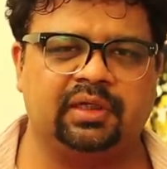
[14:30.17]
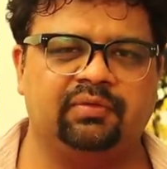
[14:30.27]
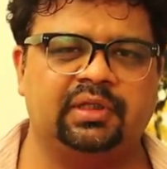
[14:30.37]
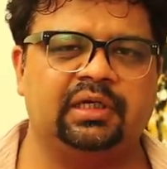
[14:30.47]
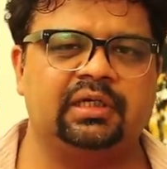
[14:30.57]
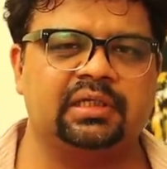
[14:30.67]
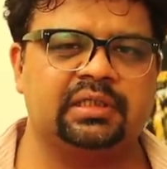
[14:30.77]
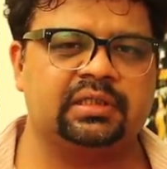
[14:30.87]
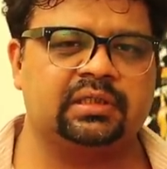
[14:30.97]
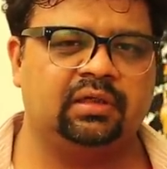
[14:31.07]
Whether it
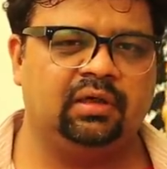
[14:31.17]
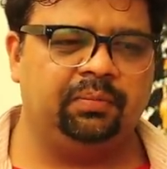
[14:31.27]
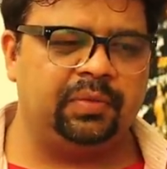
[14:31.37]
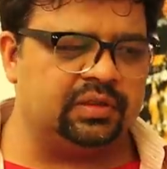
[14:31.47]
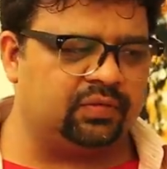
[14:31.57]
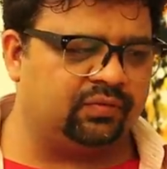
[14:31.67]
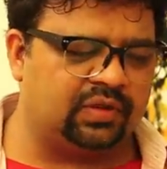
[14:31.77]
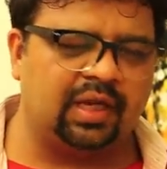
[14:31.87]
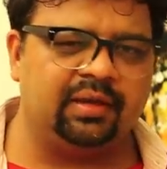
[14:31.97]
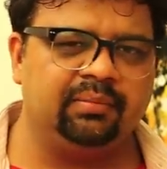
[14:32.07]
is a piece of
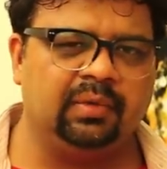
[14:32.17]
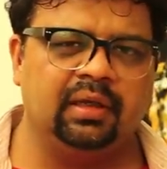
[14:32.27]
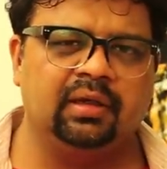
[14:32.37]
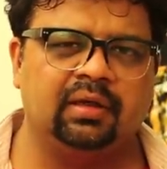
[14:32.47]
time,